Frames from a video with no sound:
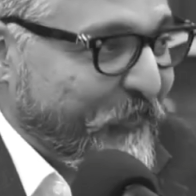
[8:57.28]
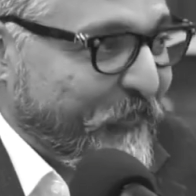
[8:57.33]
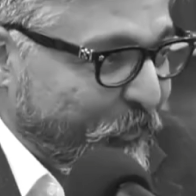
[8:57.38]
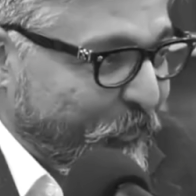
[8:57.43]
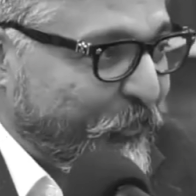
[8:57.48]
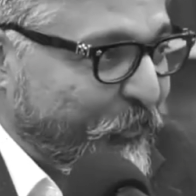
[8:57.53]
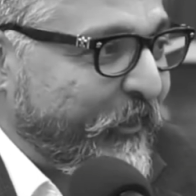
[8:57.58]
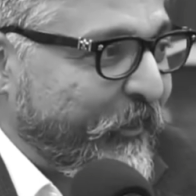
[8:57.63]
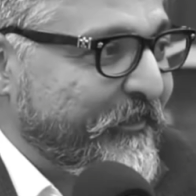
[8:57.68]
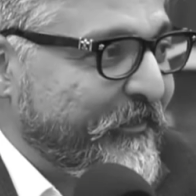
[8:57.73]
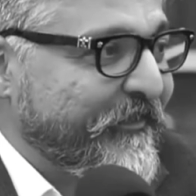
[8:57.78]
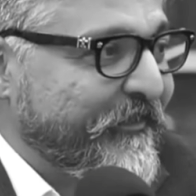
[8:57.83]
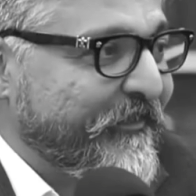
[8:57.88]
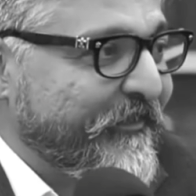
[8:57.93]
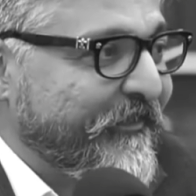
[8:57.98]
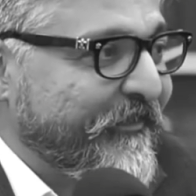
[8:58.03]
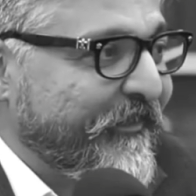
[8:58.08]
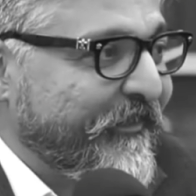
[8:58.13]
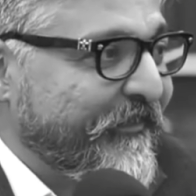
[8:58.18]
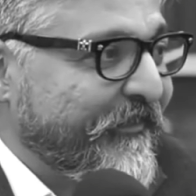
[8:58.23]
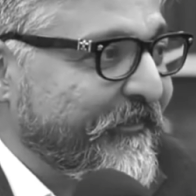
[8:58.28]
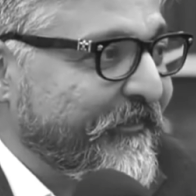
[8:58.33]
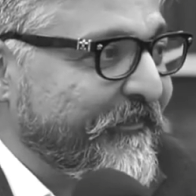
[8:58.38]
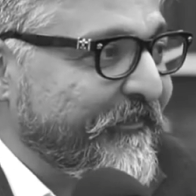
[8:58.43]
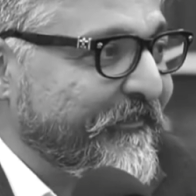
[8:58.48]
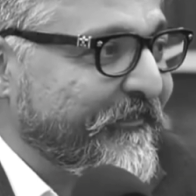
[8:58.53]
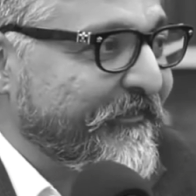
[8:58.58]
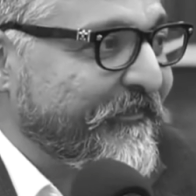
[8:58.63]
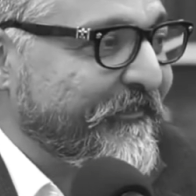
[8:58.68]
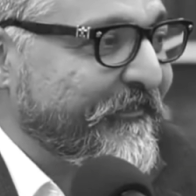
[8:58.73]
Good question.
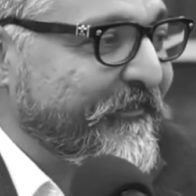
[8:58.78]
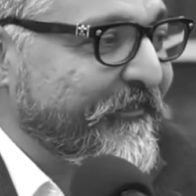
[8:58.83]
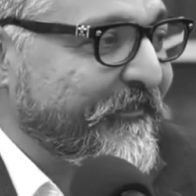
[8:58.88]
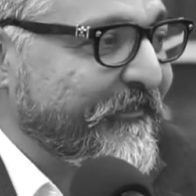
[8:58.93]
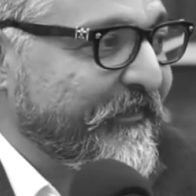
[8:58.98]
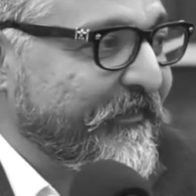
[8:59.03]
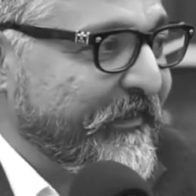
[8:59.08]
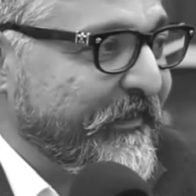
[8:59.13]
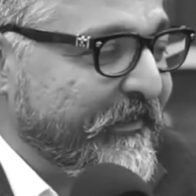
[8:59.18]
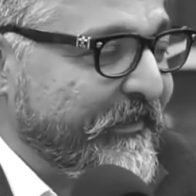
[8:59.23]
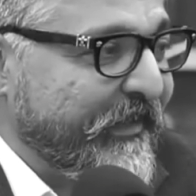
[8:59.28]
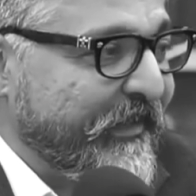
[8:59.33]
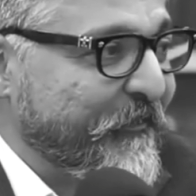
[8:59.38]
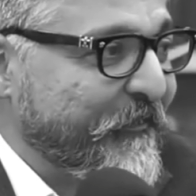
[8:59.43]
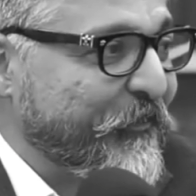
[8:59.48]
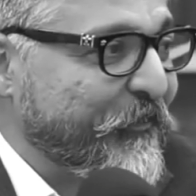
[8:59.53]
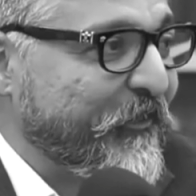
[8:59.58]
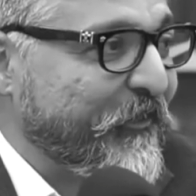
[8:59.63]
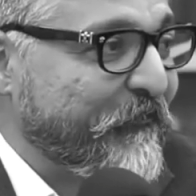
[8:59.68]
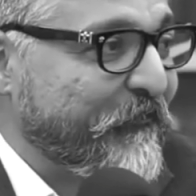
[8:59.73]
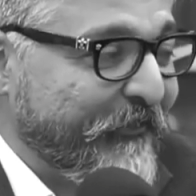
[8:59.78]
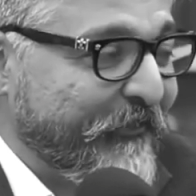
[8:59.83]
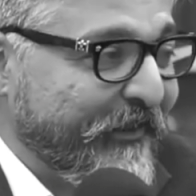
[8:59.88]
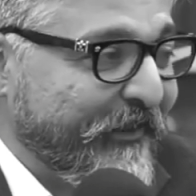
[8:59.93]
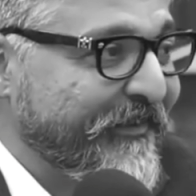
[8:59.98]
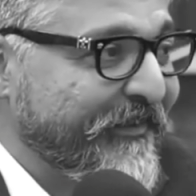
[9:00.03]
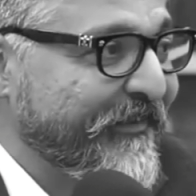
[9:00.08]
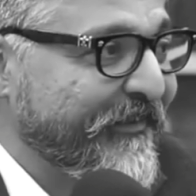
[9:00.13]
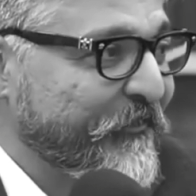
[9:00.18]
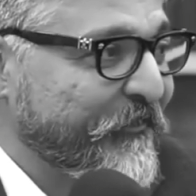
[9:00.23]
Need time to
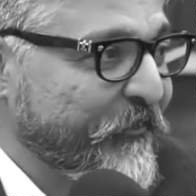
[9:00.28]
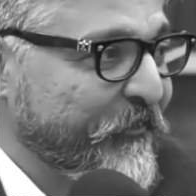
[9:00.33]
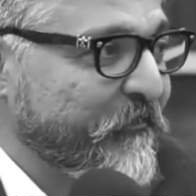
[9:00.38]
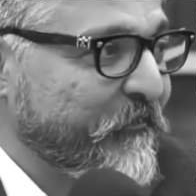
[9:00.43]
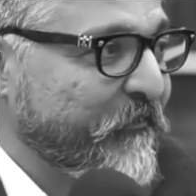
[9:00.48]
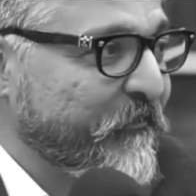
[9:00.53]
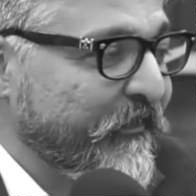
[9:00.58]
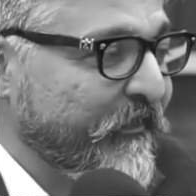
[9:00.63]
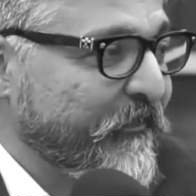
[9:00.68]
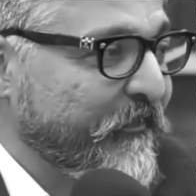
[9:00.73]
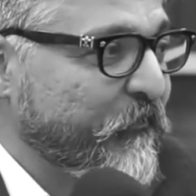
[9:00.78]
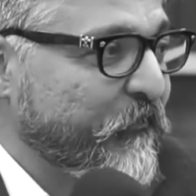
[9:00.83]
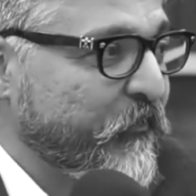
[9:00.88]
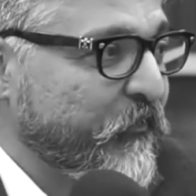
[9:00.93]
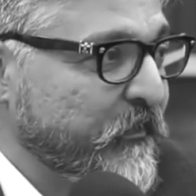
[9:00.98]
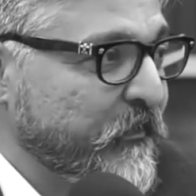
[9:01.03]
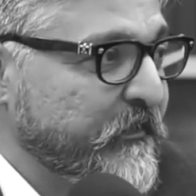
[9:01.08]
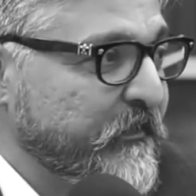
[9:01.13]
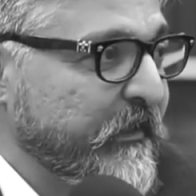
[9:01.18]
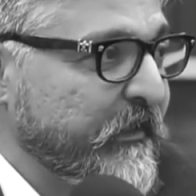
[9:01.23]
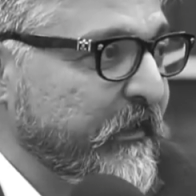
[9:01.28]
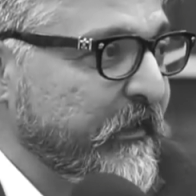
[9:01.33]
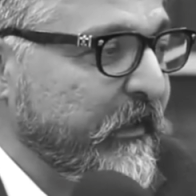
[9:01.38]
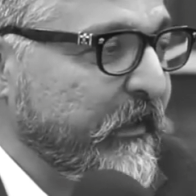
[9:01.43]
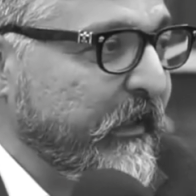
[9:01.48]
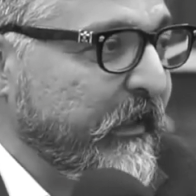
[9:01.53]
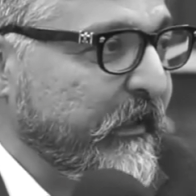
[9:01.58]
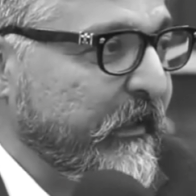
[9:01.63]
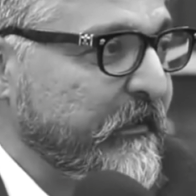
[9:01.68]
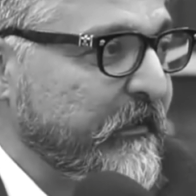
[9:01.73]
reflect as well, but the first thing
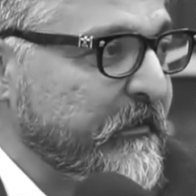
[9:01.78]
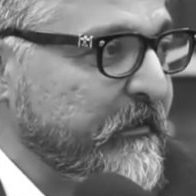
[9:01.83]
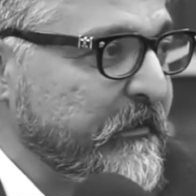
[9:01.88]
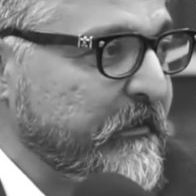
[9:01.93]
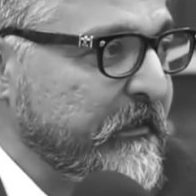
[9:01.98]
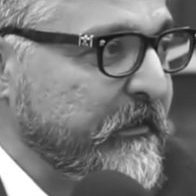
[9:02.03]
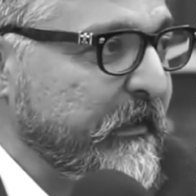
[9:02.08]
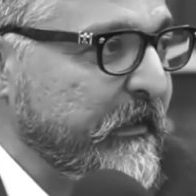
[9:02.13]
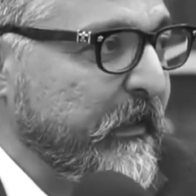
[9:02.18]
I see